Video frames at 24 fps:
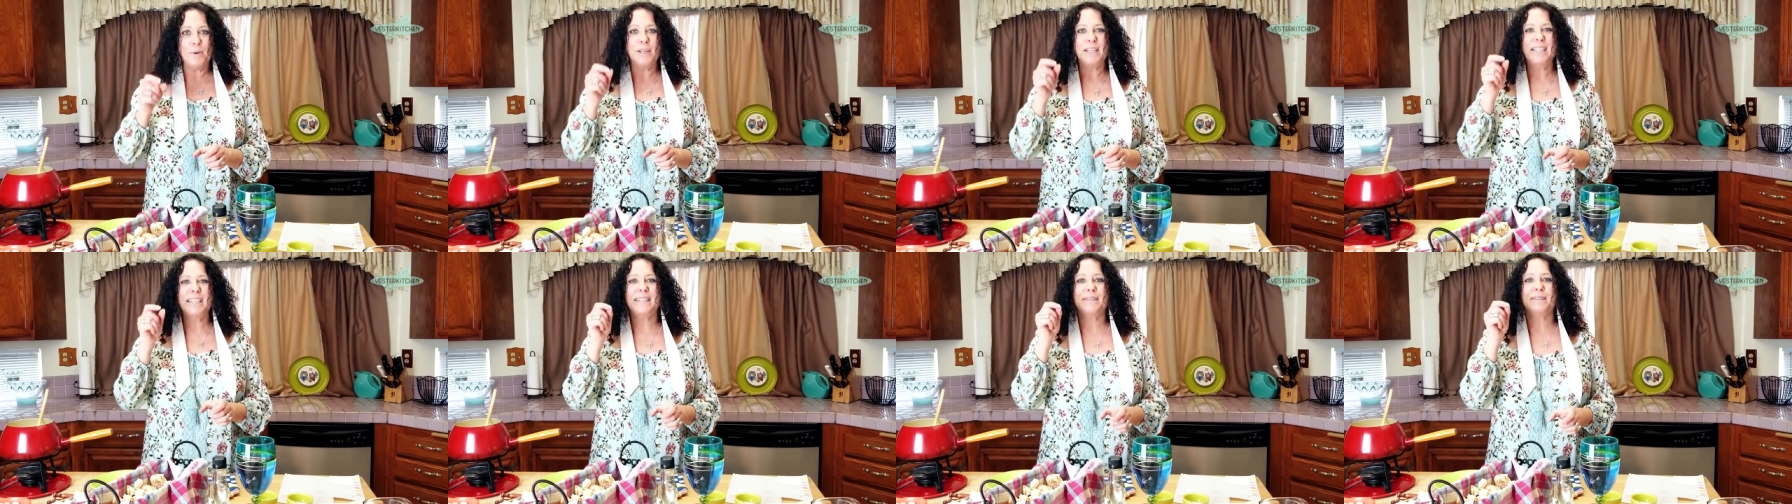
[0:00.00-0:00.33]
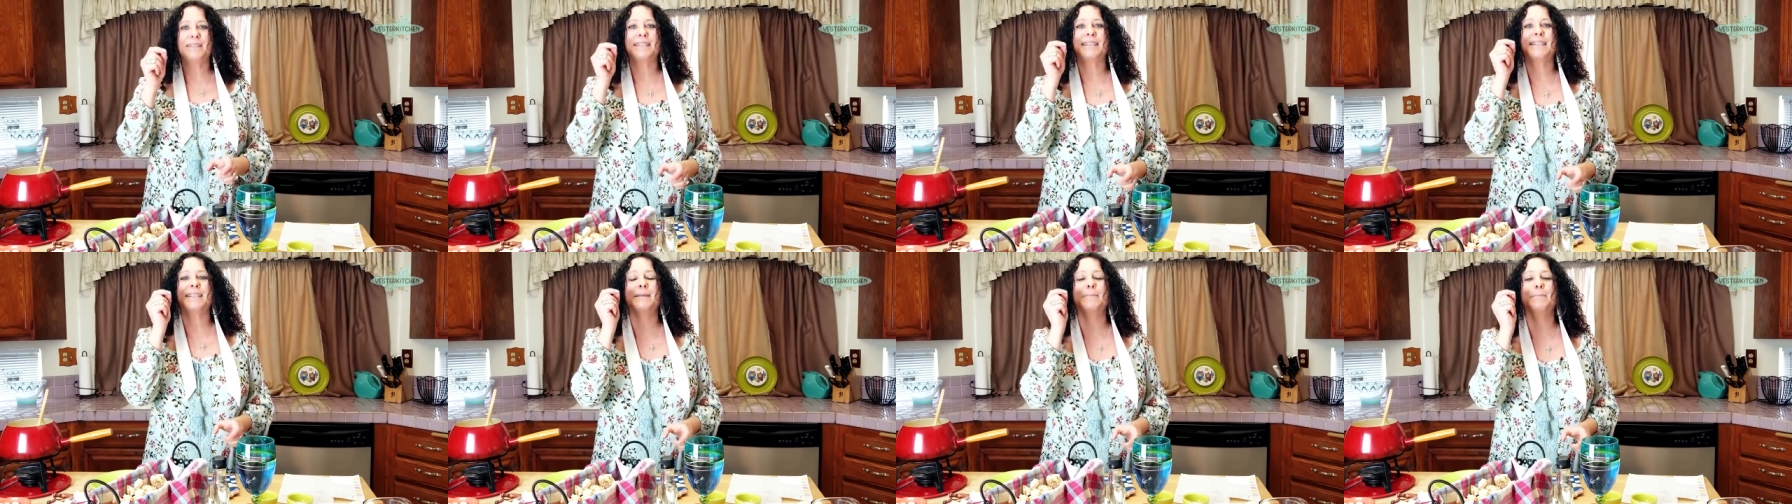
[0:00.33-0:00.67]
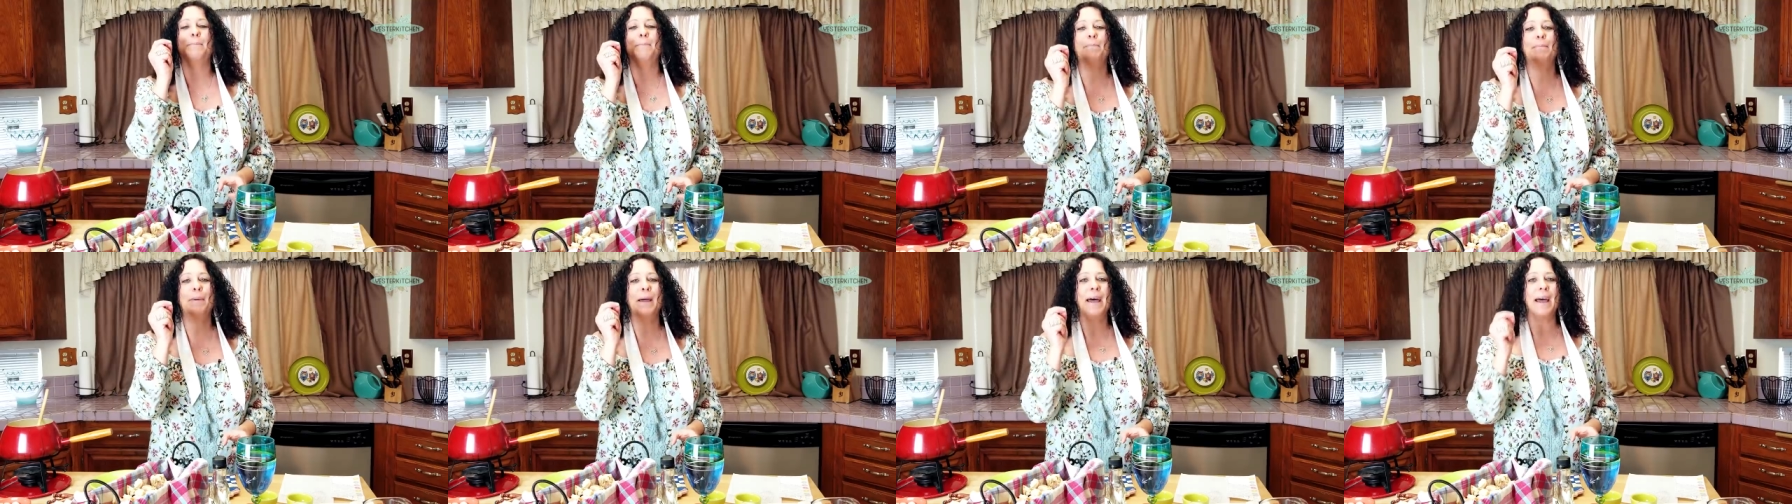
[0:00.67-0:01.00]
put a
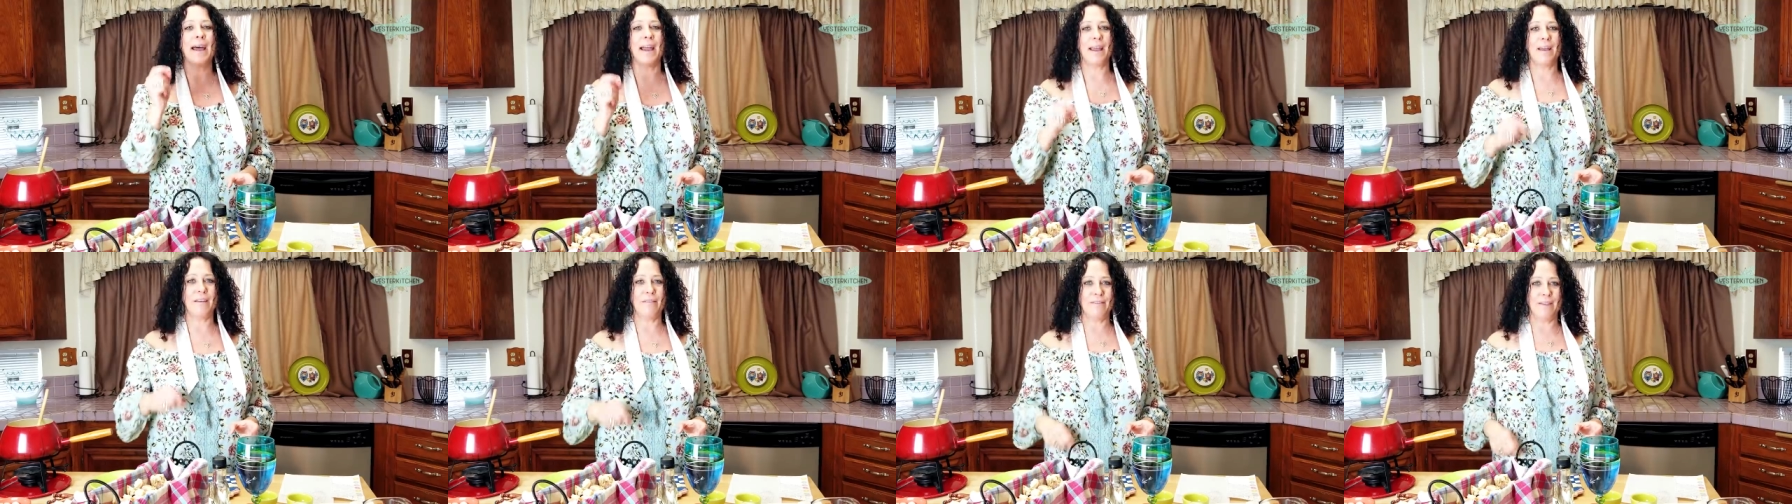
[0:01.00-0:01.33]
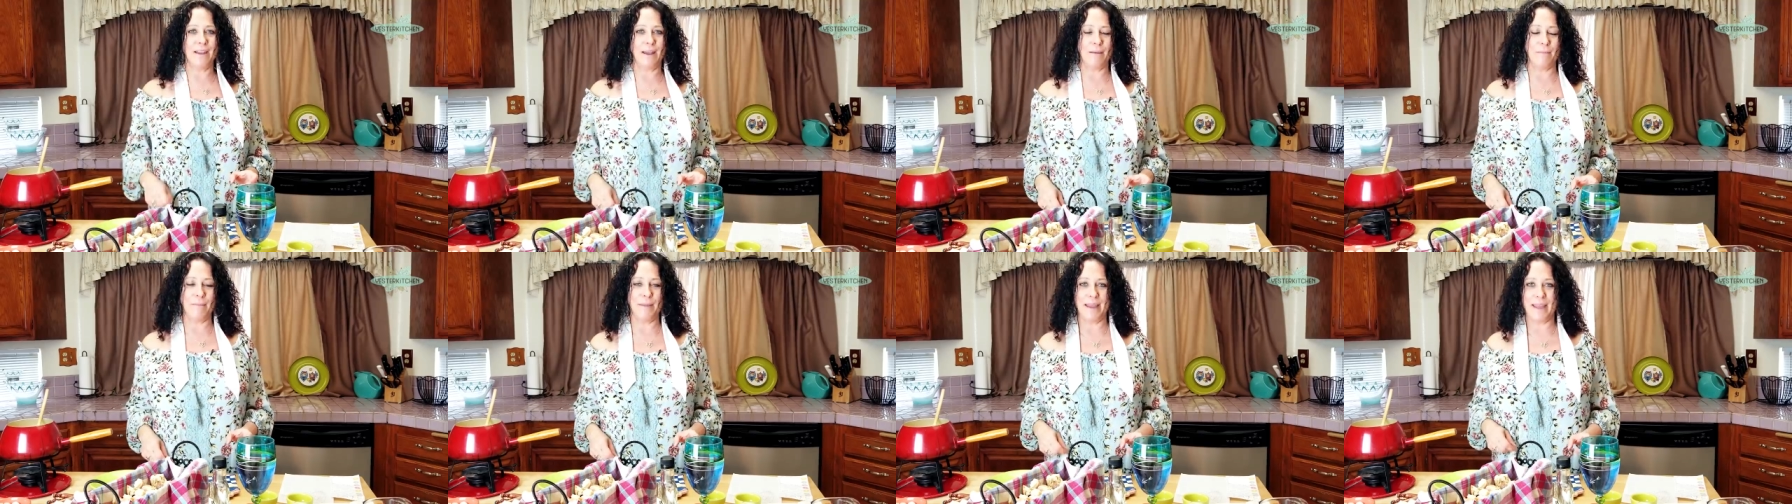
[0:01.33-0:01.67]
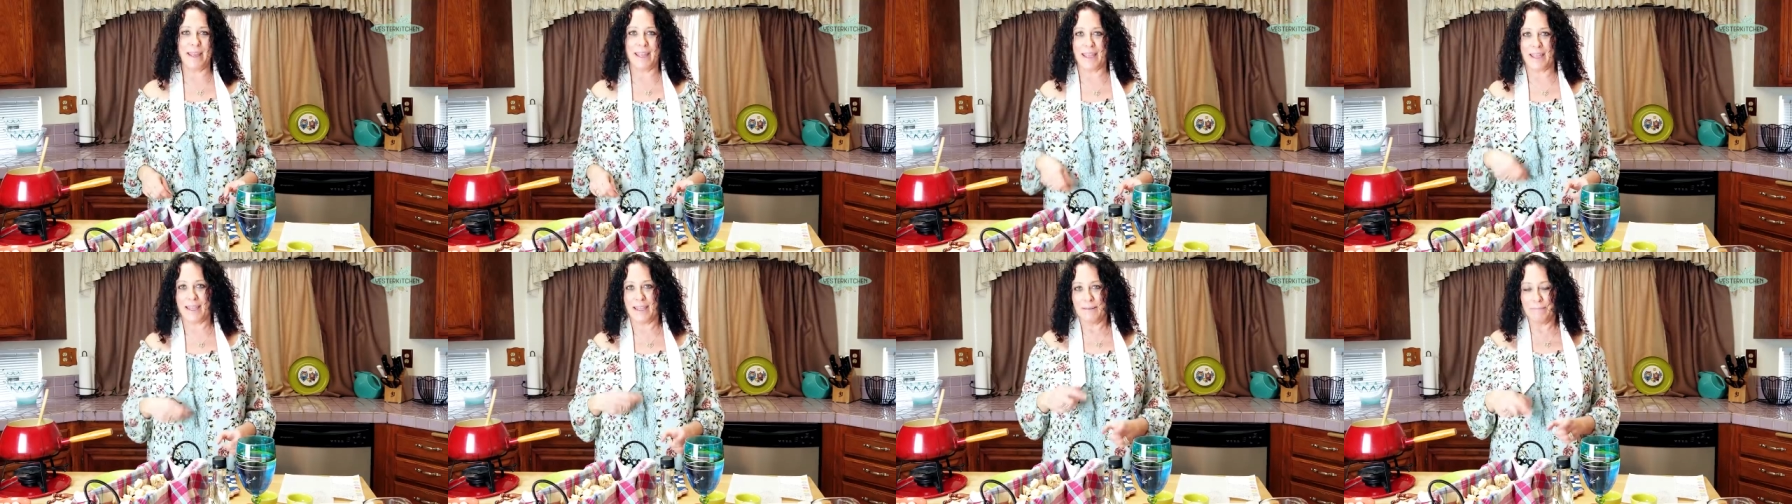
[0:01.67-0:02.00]
speck of
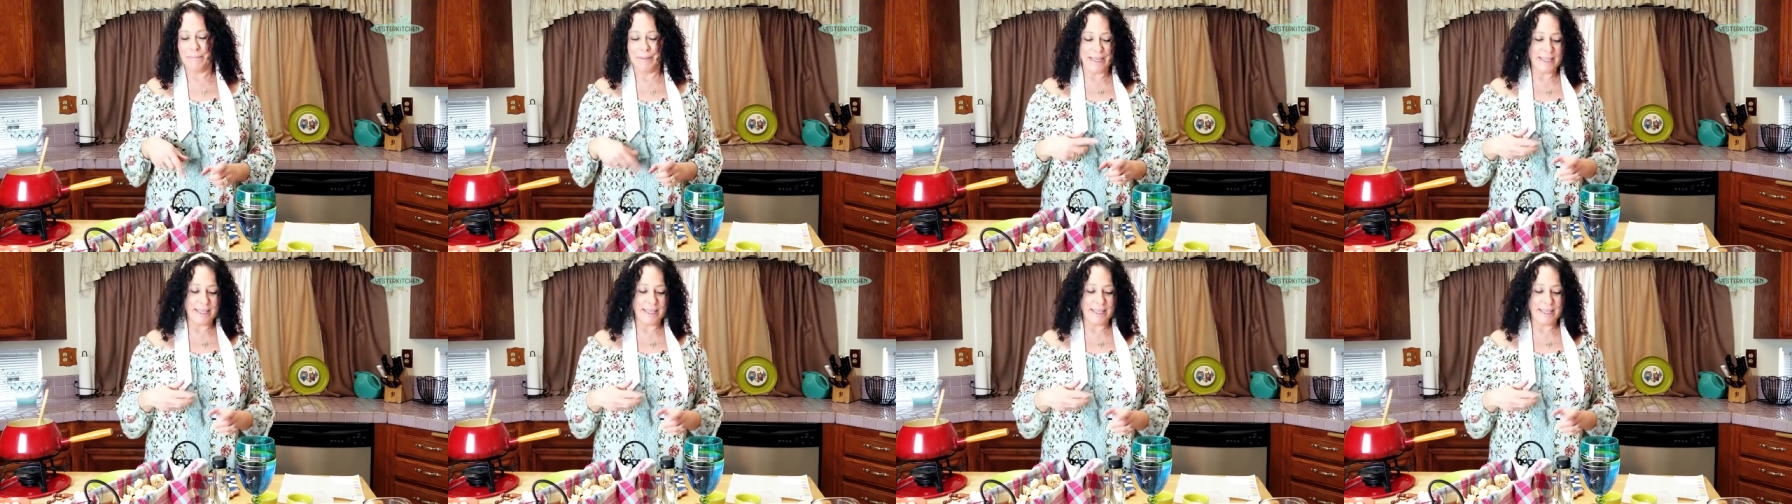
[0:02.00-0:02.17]
nutmeg in,